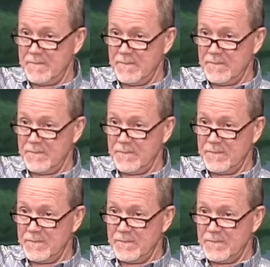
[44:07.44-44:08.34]

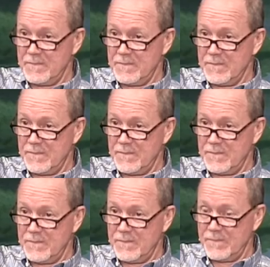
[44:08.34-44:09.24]

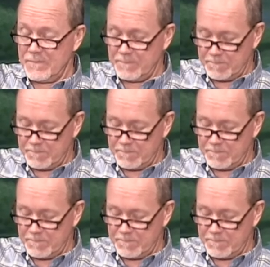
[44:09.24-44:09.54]
(no one is talking)